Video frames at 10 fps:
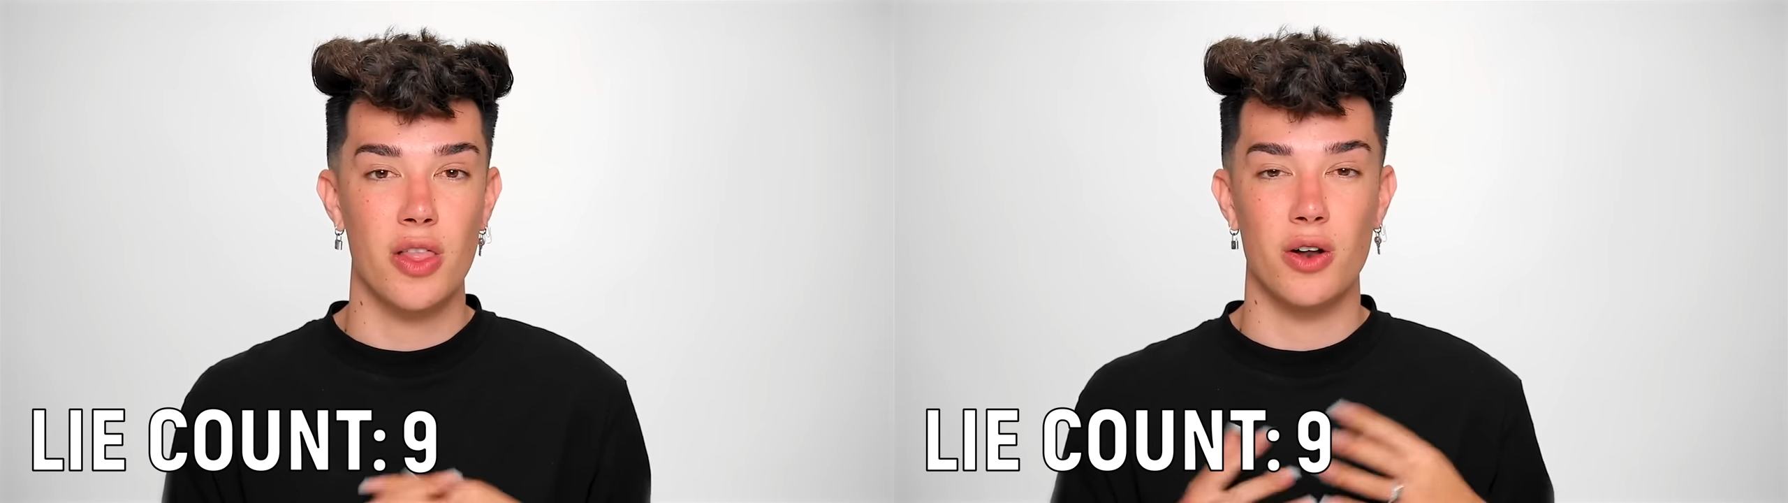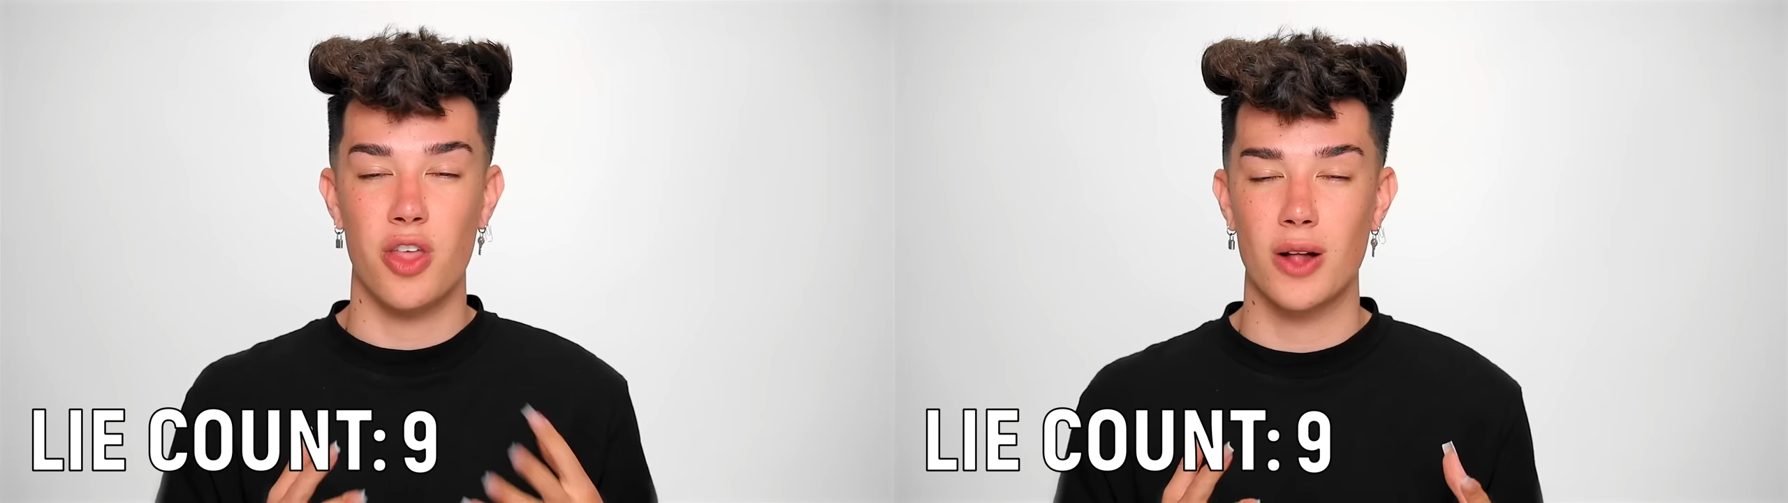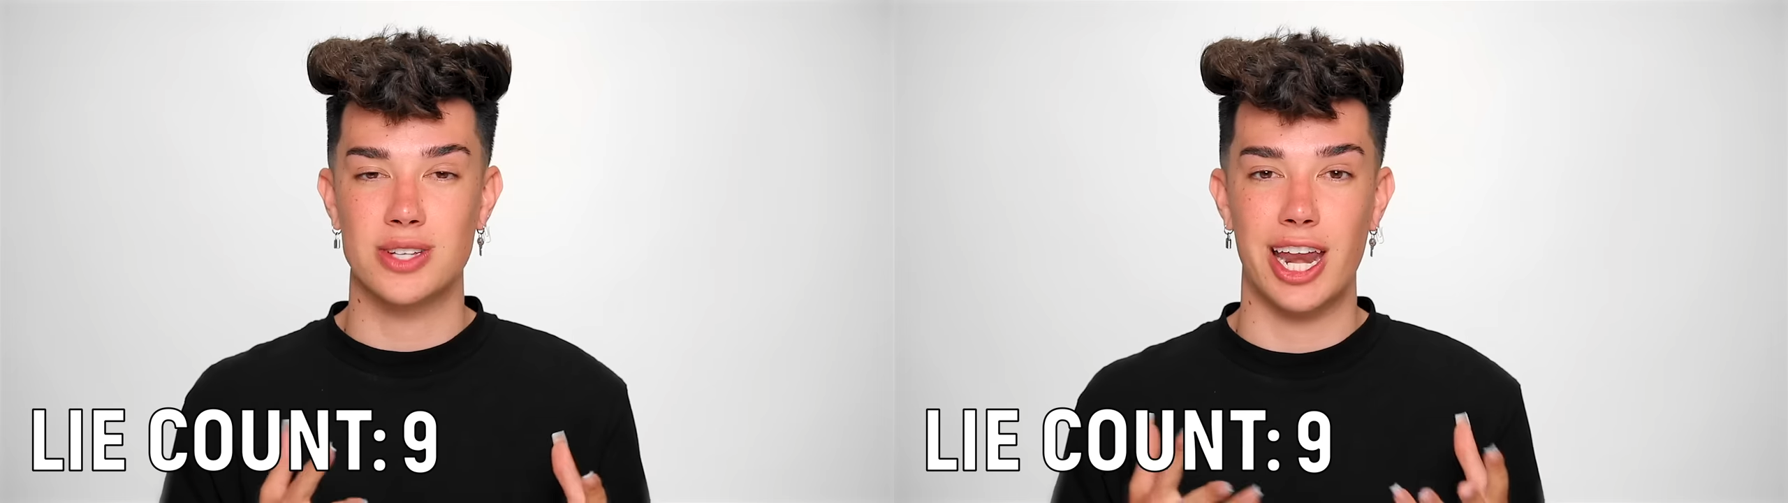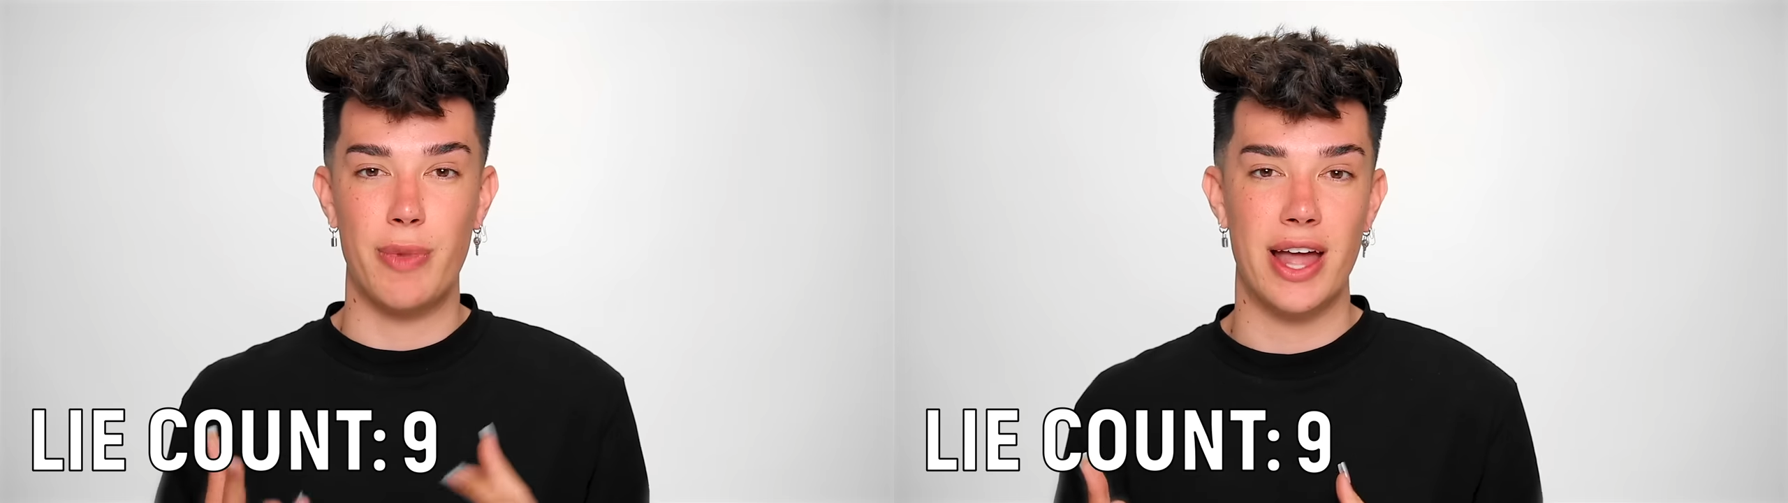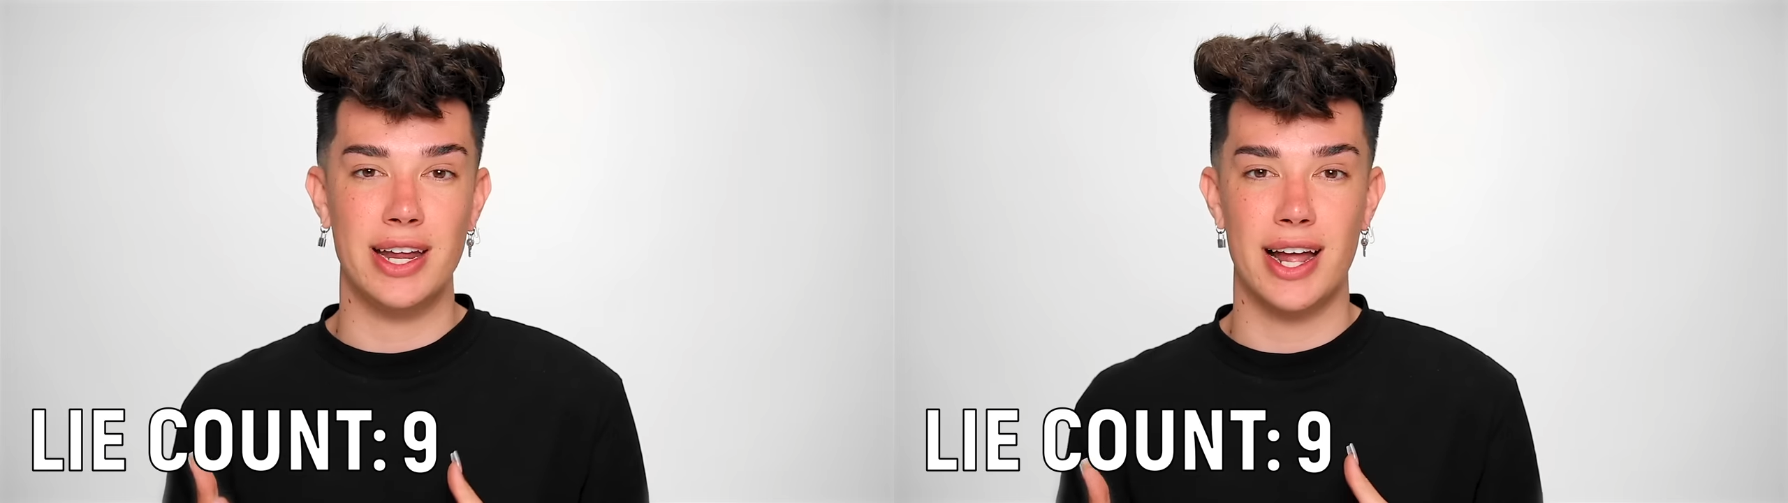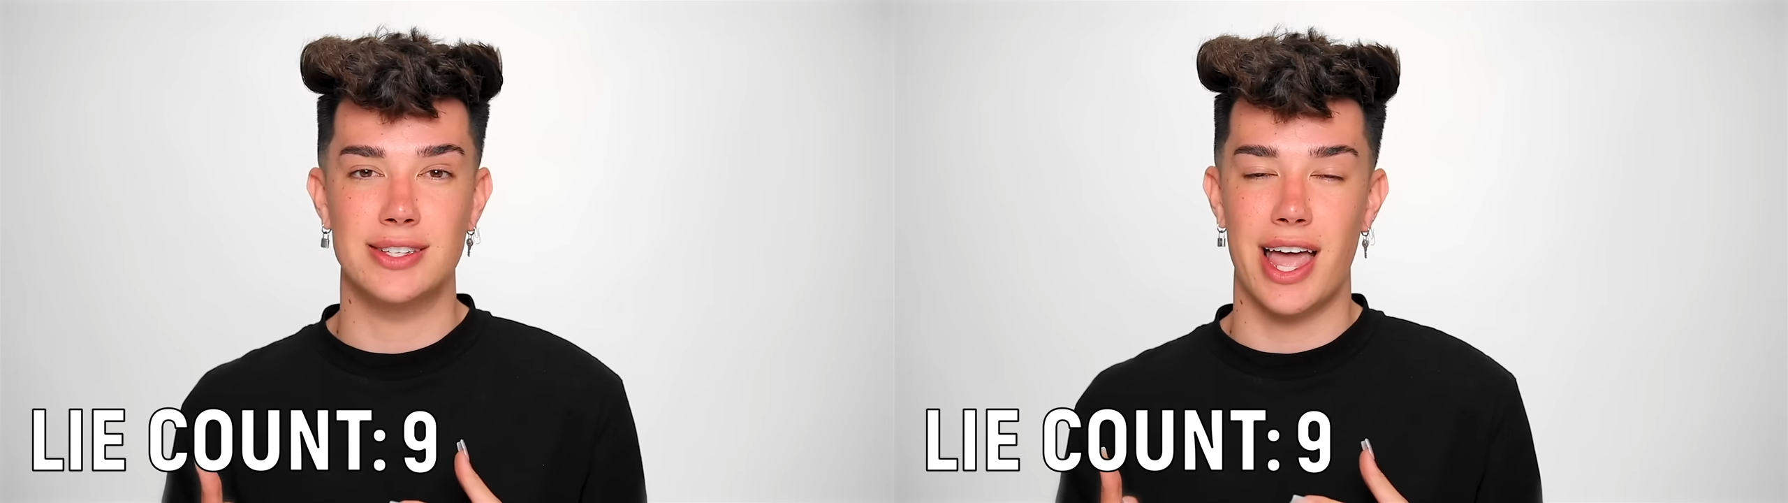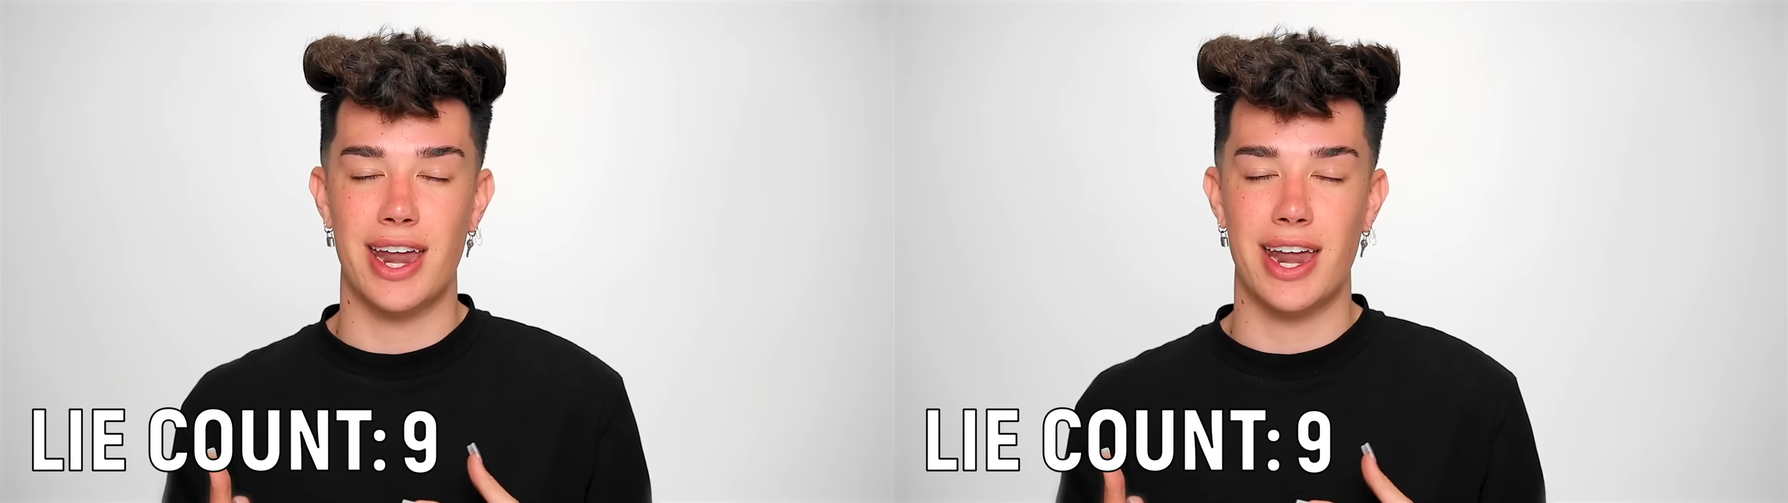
their thoughts and opinions,